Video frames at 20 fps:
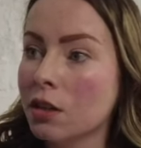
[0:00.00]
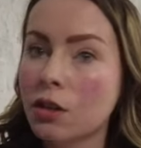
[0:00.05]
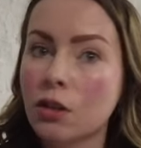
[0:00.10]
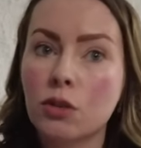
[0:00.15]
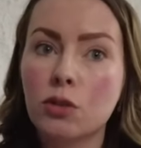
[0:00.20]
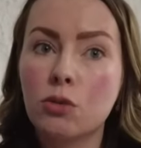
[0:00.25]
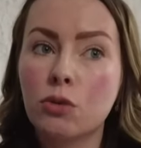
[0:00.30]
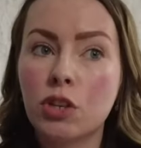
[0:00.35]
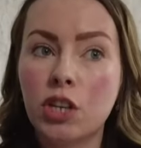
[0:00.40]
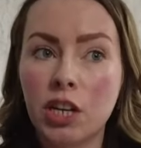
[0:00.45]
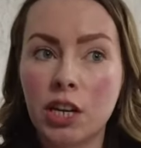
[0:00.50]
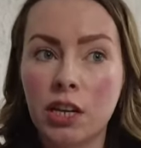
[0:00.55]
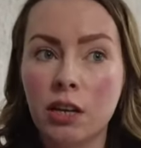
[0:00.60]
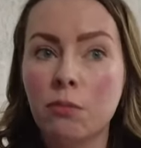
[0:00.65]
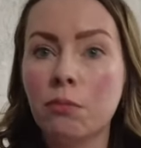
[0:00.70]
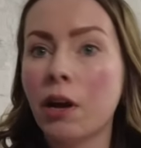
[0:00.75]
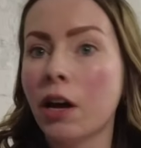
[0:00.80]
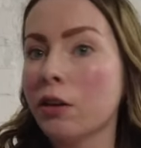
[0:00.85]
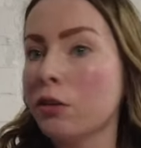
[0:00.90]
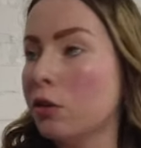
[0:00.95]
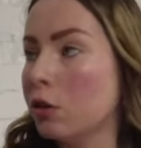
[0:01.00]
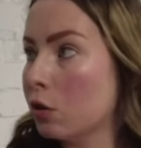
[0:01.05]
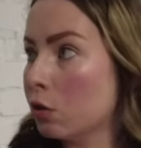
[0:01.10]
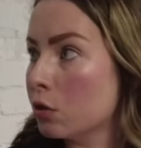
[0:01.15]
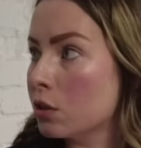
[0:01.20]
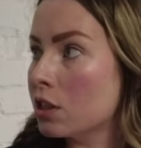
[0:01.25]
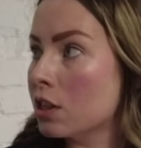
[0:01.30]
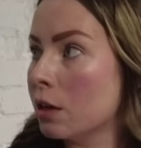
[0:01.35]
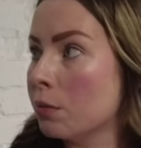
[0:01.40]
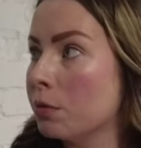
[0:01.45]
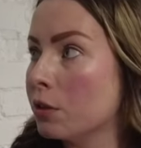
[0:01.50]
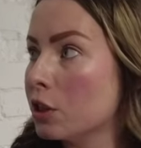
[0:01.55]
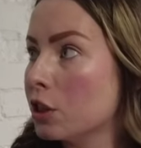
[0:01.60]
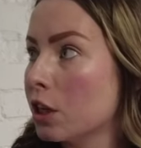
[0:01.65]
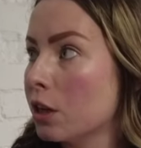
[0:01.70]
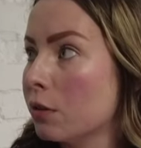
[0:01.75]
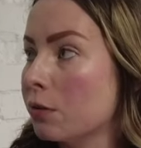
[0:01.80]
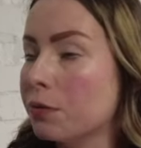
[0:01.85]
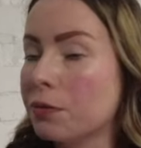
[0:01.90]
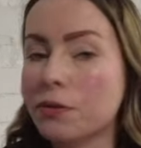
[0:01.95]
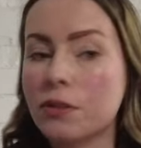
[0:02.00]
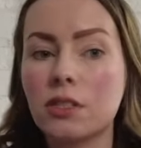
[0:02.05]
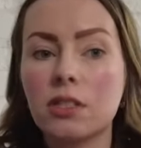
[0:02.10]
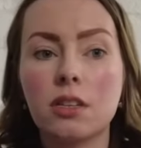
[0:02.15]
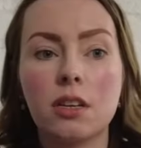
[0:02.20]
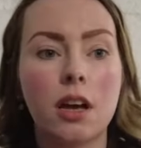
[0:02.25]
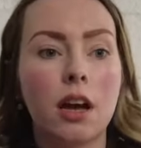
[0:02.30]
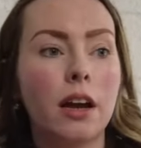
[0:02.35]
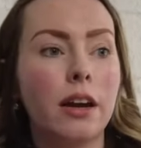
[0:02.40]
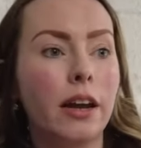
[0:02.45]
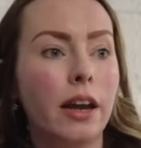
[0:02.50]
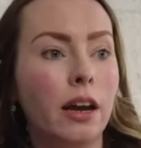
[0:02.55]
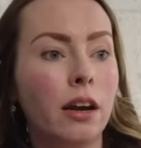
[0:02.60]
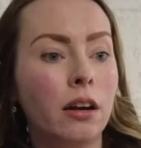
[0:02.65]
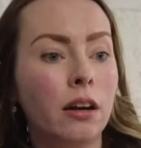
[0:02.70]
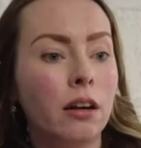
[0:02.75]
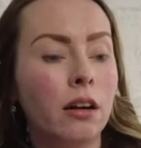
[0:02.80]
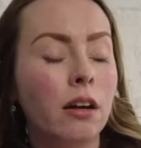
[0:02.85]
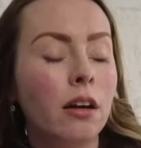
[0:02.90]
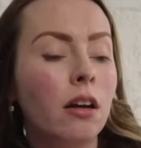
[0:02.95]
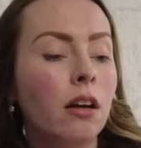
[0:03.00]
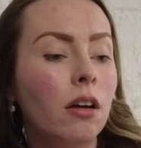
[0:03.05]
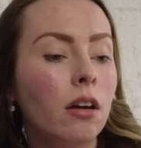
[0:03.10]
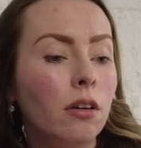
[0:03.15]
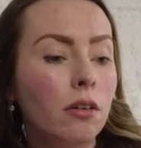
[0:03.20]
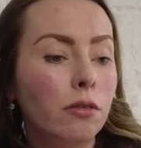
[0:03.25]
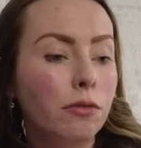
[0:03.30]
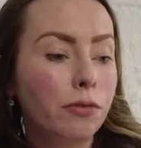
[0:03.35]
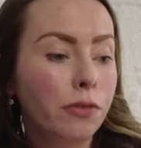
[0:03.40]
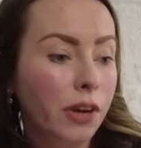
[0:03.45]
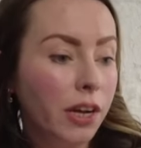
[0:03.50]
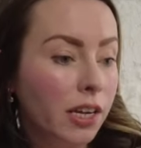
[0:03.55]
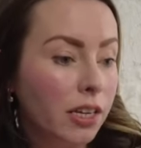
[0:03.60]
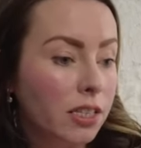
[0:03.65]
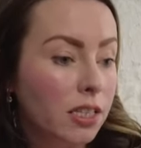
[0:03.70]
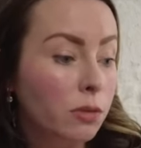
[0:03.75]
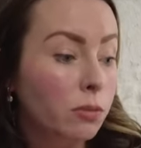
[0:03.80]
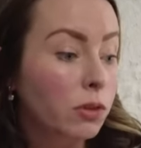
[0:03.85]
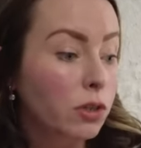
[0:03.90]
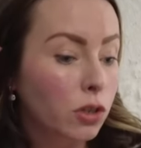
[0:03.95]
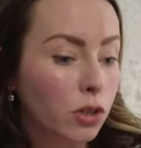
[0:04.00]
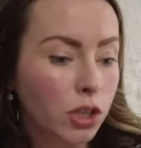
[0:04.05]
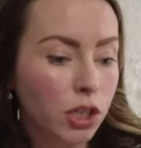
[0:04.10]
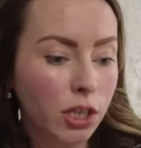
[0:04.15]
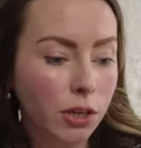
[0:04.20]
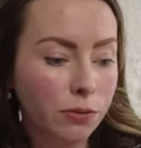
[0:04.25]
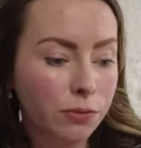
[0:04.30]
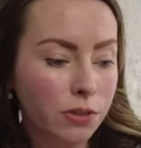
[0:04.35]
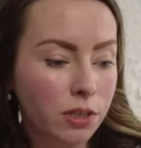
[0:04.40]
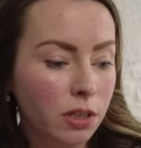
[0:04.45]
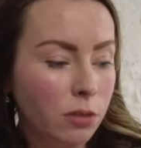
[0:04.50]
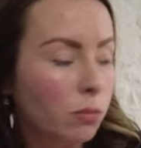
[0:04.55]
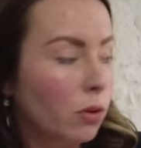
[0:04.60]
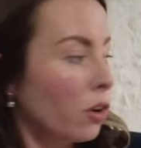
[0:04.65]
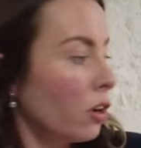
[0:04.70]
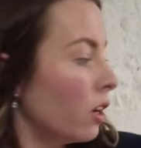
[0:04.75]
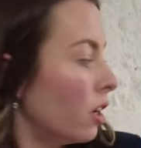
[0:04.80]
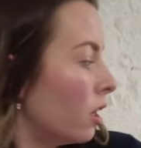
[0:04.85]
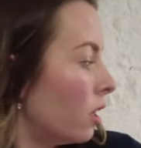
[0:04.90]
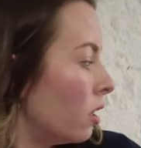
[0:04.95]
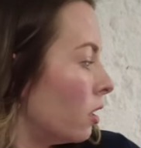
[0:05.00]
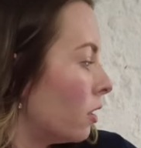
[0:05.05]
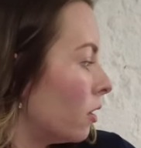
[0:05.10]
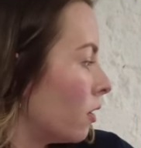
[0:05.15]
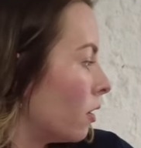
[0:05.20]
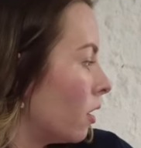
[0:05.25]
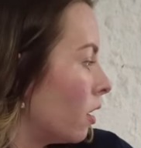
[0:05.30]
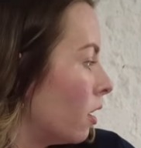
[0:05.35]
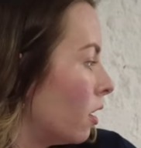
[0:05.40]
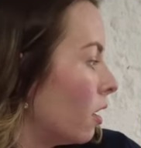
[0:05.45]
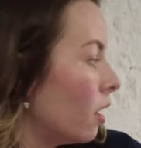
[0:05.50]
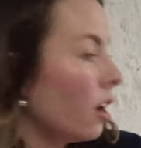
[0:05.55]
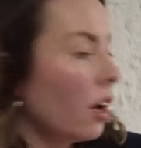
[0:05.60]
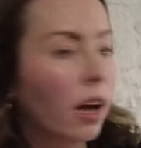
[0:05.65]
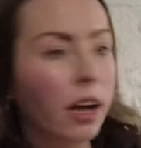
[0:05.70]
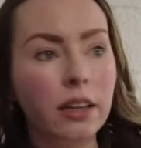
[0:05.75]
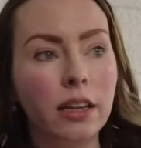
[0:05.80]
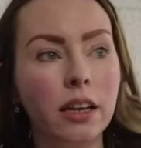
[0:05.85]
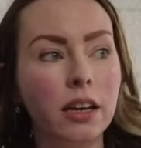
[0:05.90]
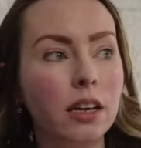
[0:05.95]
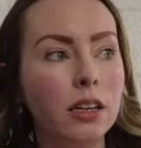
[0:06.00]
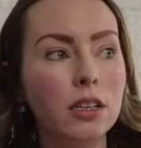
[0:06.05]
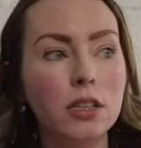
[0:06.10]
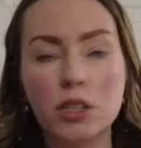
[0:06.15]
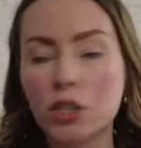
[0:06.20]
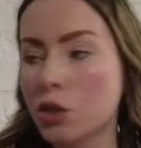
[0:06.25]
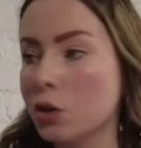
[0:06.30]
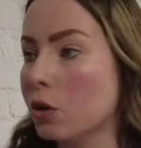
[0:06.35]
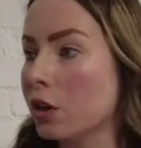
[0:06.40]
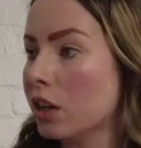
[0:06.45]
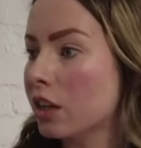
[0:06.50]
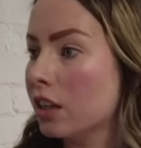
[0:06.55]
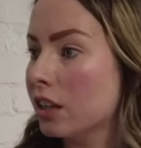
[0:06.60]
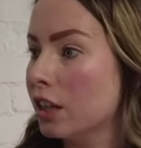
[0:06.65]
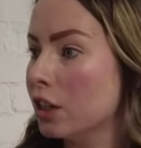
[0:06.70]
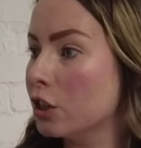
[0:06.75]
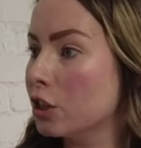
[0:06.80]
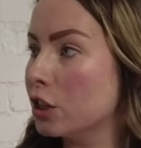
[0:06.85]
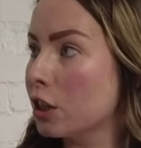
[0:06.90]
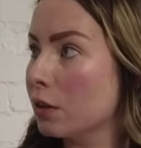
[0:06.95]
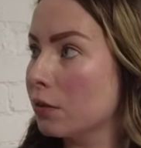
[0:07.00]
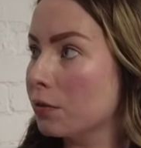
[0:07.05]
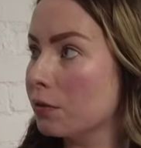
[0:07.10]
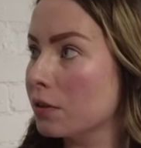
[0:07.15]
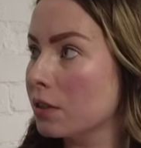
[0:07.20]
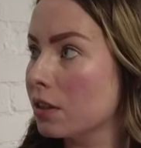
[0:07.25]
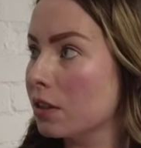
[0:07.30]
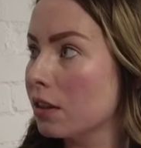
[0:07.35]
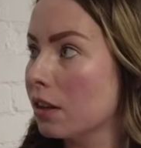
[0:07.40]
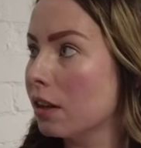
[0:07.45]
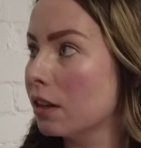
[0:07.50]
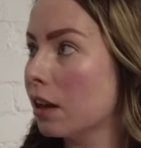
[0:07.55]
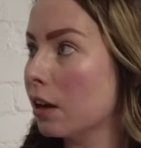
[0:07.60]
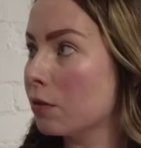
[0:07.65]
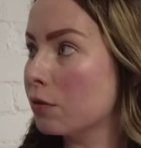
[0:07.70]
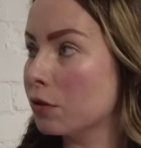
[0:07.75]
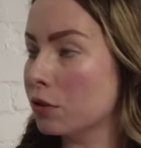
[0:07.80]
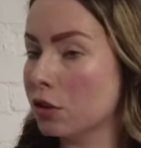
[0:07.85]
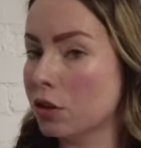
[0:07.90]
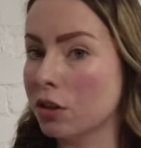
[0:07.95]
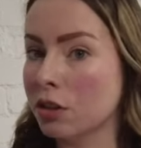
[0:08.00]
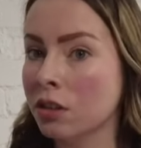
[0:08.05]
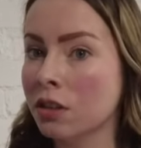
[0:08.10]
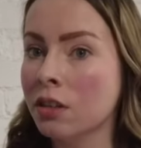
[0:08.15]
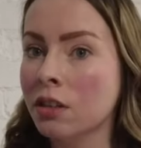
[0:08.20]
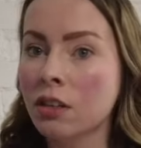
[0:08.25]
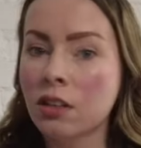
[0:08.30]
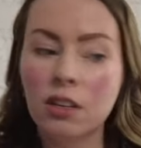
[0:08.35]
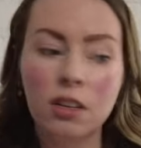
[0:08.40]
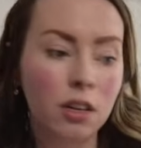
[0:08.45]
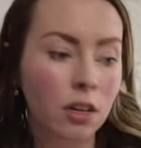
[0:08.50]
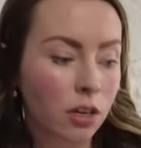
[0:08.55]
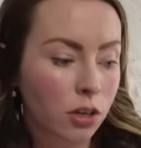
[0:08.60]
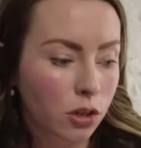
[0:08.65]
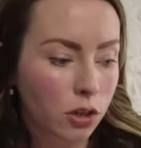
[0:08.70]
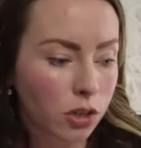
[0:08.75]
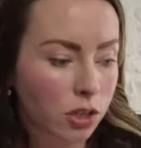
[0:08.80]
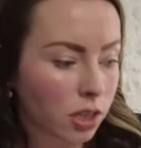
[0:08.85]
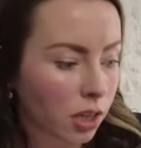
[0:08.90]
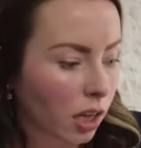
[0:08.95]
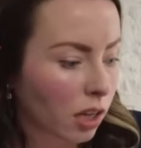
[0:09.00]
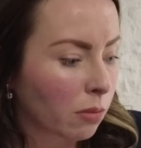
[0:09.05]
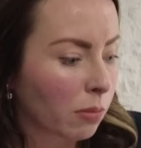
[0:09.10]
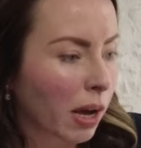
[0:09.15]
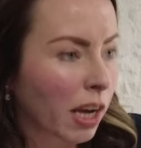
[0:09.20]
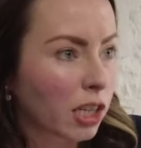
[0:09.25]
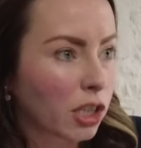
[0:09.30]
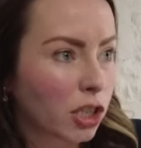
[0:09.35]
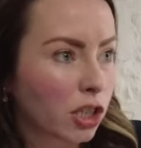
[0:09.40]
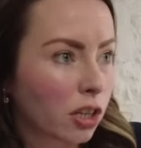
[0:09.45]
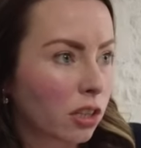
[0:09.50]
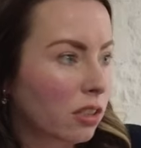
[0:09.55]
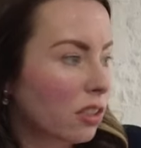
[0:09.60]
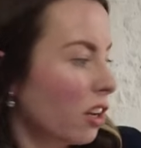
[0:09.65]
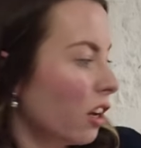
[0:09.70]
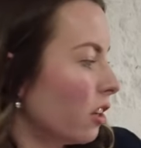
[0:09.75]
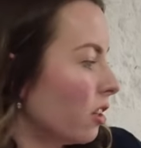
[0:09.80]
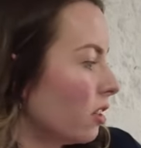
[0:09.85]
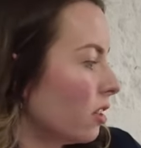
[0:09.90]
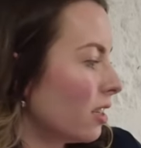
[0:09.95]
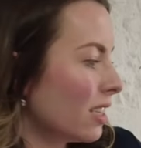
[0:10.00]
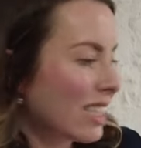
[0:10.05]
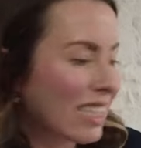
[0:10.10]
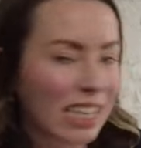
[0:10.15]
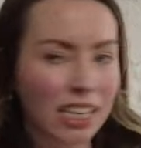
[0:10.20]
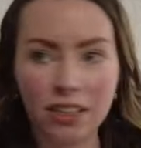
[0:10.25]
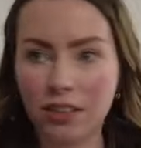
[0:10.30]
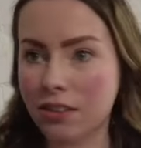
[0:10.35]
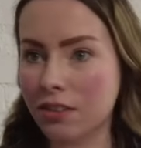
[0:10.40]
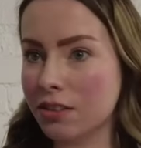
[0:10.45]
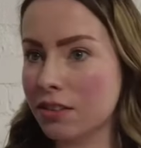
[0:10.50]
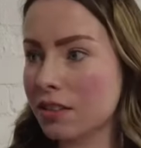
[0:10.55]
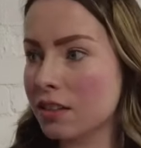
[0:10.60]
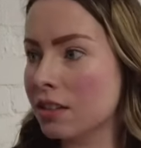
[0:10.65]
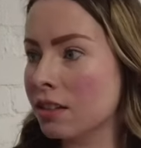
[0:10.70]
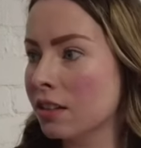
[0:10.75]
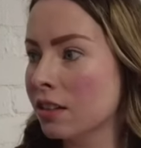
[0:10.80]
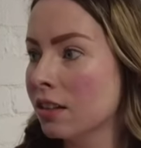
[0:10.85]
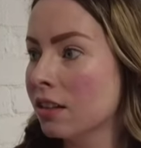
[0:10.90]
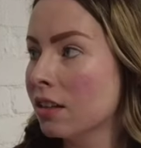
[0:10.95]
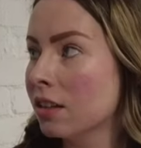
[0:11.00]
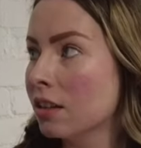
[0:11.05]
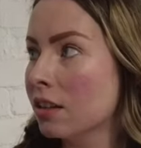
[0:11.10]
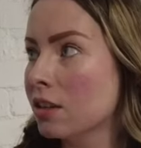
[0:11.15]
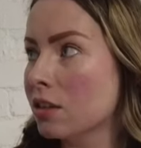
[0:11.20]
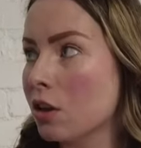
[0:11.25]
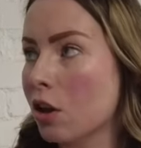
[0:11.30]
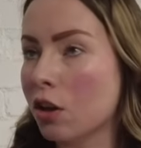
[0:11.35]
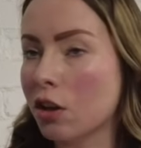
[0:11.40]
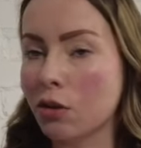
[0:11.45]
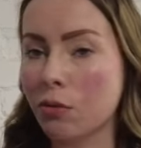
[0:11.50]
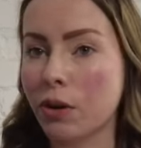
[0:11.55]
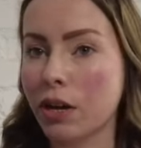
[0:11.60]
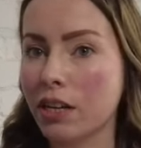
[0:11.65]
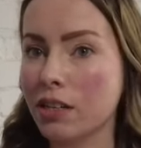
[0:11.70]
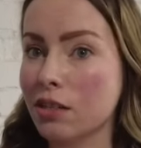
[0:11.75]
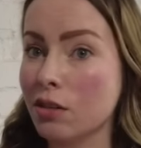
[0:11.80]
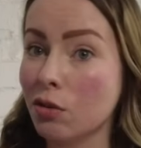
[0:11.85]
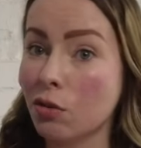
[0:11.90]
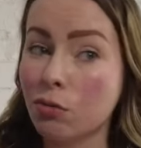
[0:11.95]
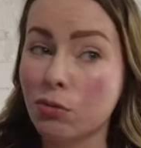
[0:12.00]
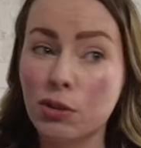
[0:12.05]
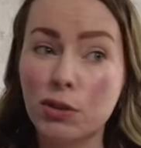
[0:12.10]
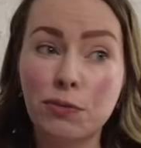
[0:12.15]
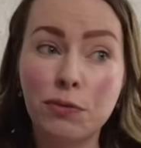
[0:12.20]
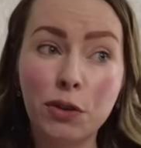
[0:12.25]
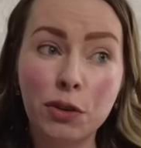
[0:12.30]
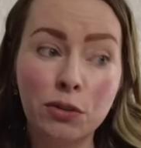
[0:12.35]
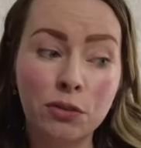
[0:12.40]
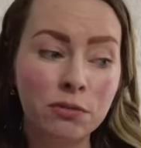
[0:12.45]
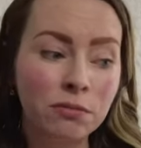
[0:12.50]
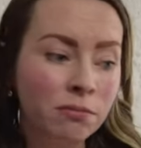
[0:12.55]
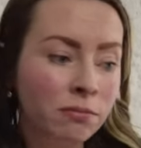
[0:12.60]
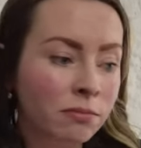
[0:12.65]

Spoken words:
So Craig and Matthew are on separate shifts. And then Friday, we do a shift in the morning and then a short cleaning shift in the afternoon just to get the mash tun done, the stills, because otherwise they're always full.